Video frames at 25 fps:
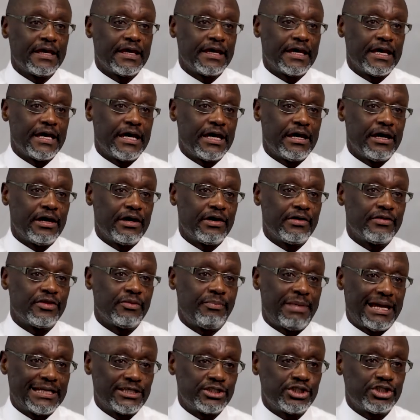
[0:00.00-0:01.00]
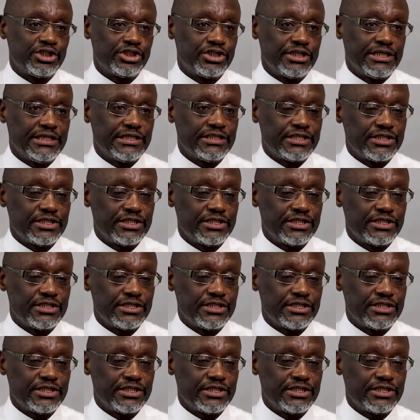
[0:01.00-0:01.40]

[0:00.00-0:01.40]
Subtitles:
The balance sheet